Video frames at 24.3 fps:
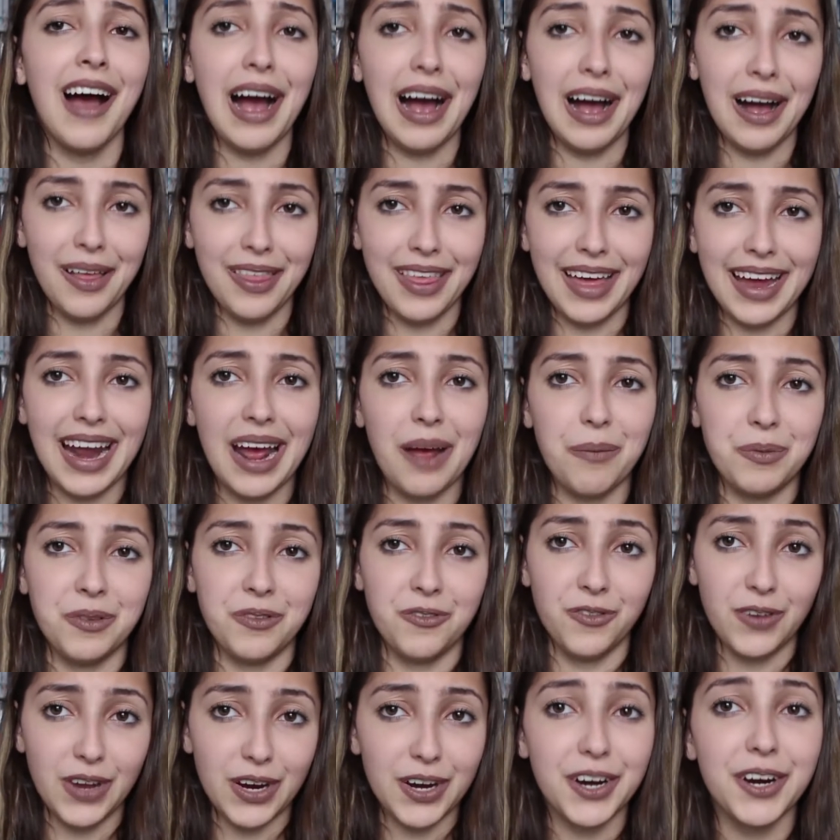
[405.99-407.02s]
Uh, that
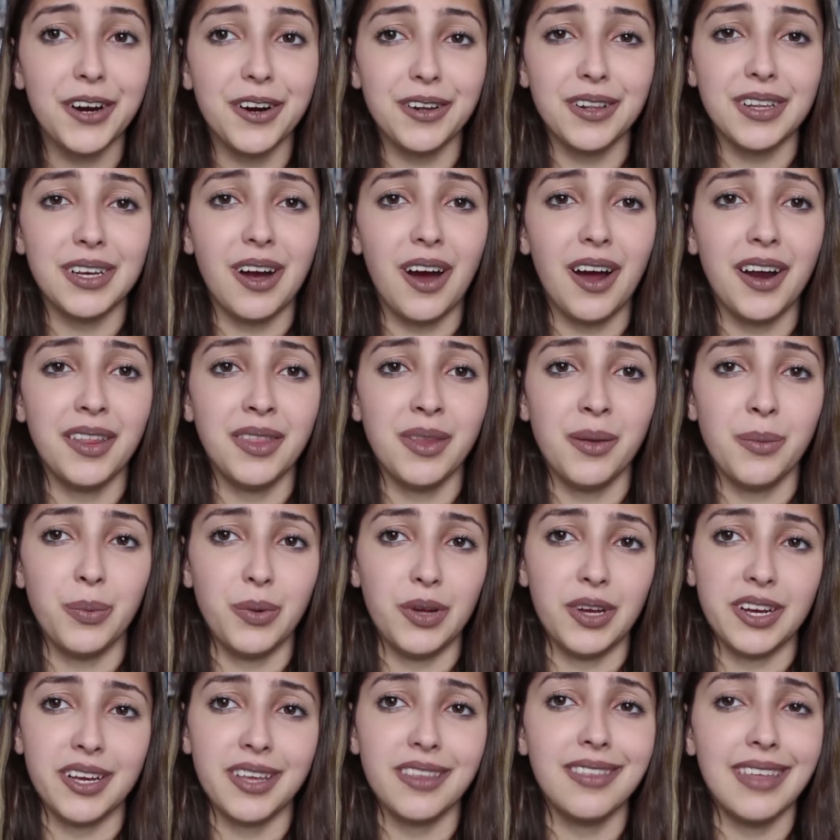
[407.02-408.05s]
happens very early on in the
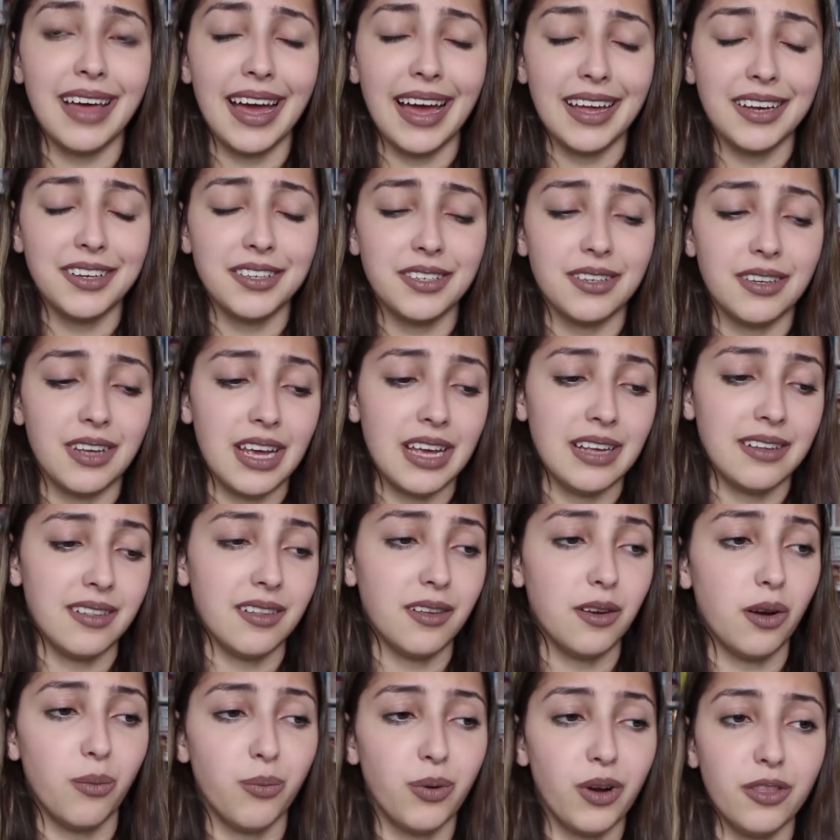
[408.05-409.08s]
book that his
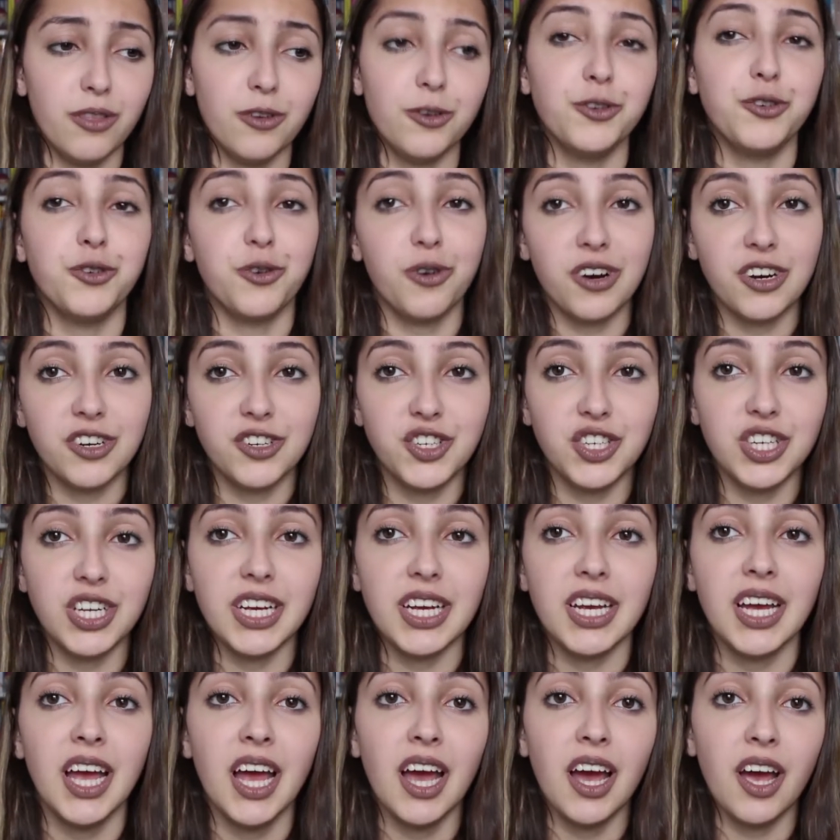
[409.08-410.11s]
little brother
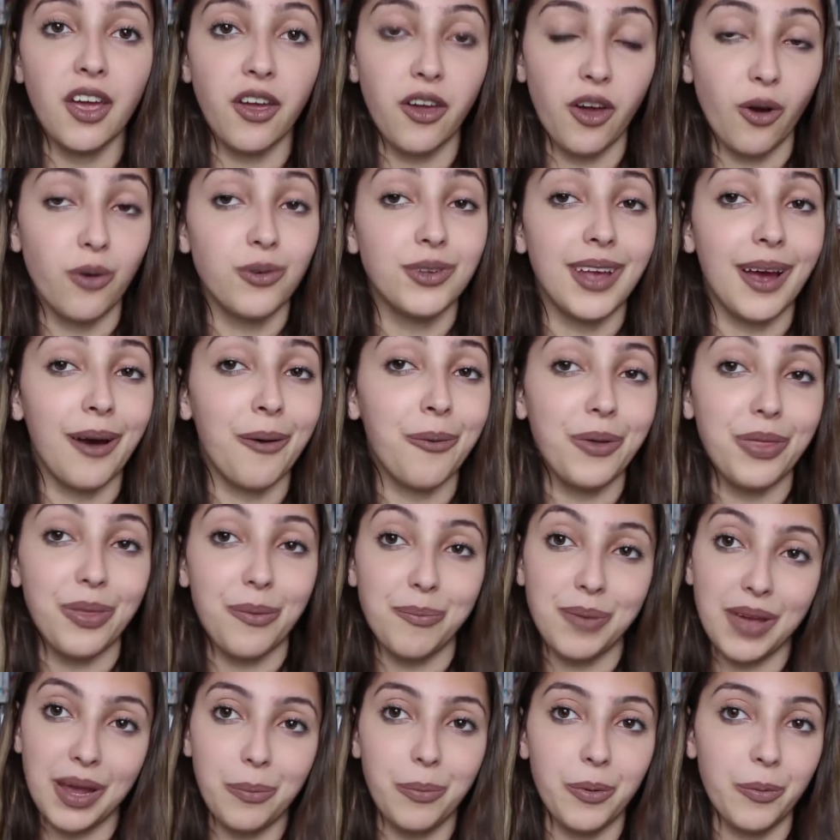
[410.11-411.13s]
Georgie goes out with a
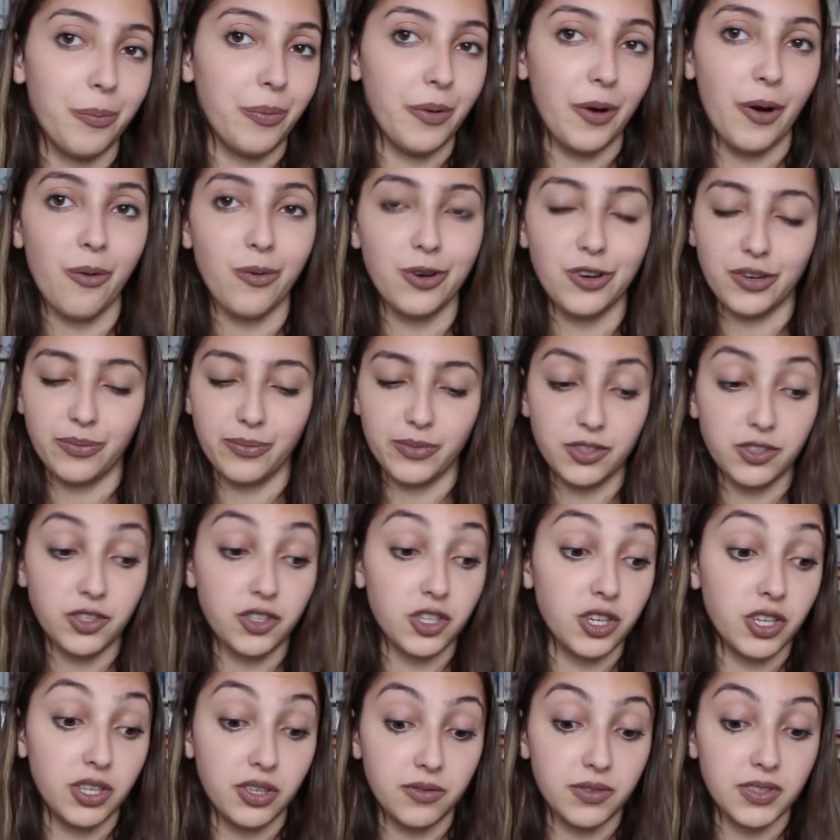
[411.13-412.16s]
paper boat, which I'm
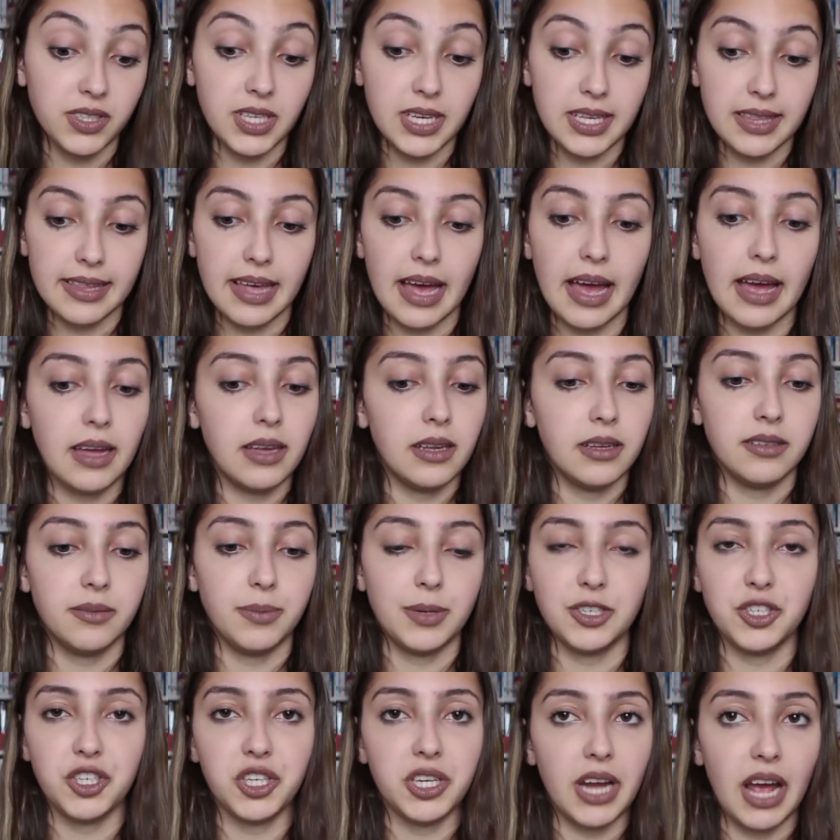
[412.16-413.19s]
sure you've seen that,
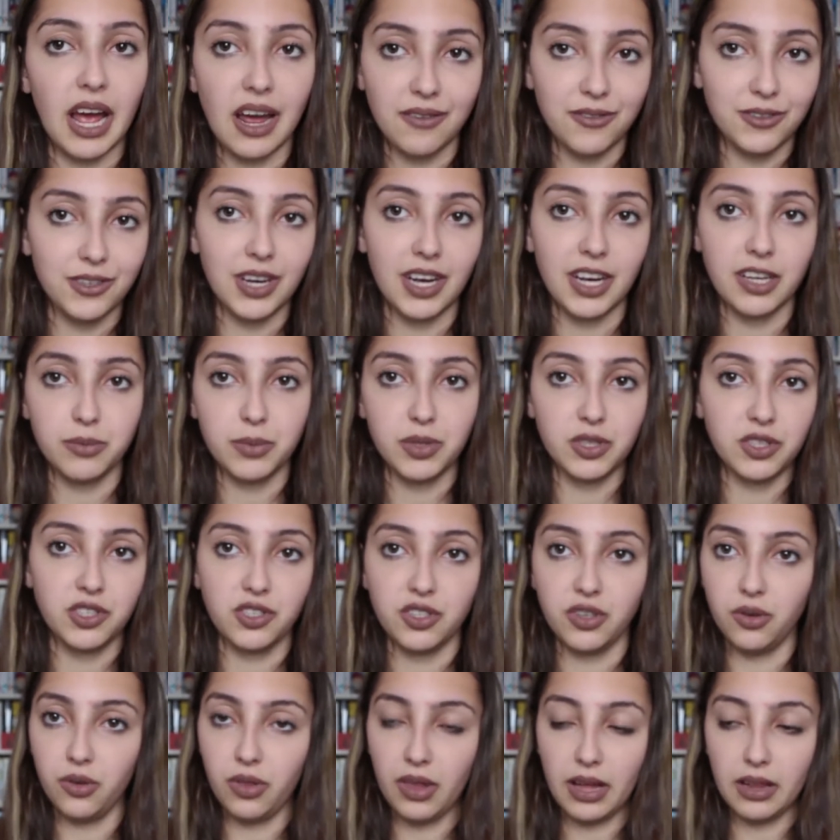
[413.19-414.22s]
especially in advertisements
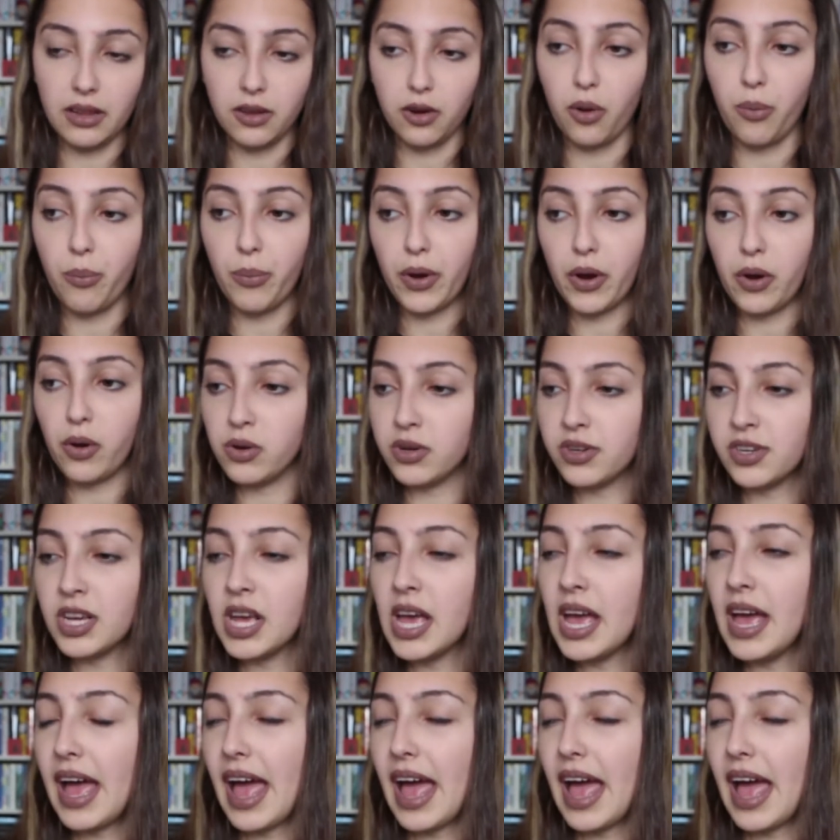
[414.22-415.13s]
too, that little boat.